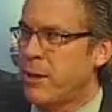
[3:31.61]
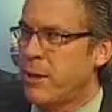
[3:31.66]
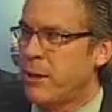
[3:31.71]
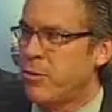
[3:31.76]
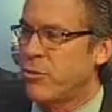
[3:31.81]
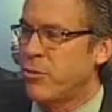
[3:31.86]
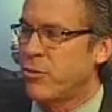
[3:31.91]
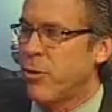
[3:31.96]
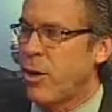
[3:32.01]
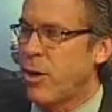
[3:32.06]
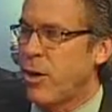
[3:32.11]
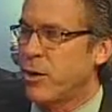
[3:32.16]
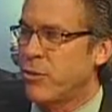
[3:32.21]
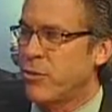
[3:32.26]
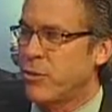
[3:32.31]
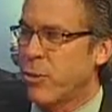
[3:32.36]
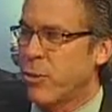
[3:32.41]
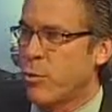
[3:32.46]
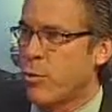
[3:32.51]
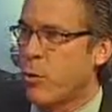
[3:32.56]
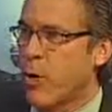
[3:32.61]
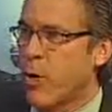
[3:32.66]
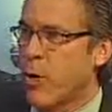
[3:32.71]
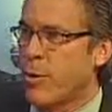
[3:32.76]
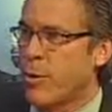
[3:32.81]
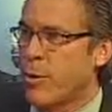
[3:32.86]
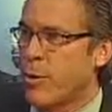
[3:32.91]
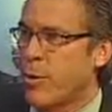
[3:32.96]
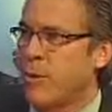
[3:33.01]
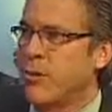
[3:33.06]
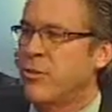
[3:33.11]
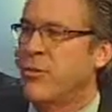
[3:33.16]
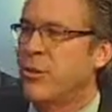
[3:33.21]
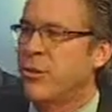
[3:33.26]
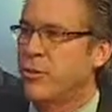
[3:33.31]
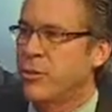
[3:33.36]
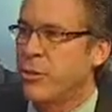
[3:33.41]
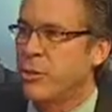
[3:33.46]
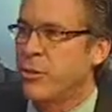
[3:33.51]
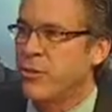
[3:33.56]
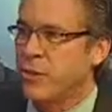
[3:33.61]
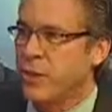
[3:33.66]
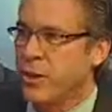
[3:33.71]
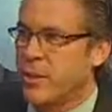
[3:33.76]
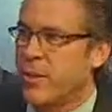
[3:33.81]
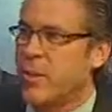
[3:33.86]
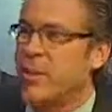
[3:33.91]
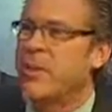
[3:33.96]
as far as our water rates increasing